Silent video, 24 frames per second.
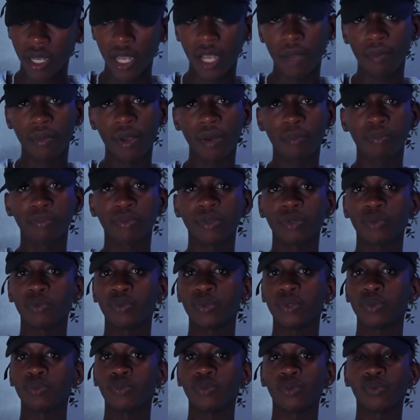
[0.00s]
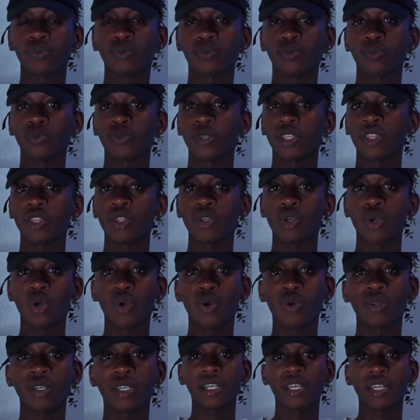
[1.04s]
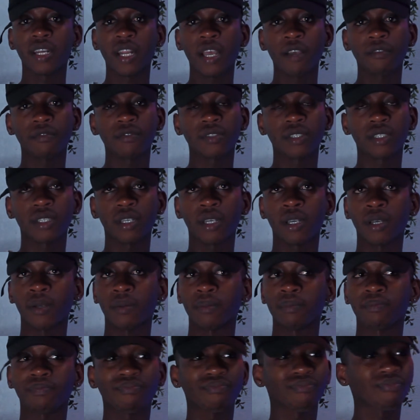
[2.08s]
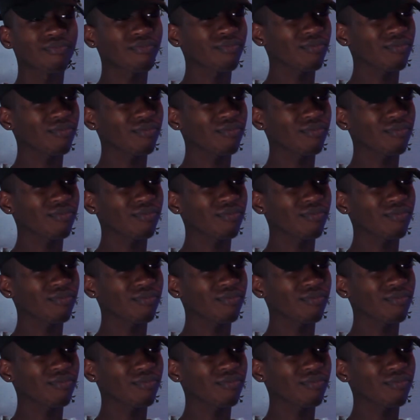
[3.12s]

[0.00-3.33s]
come up with, with your own craft. Um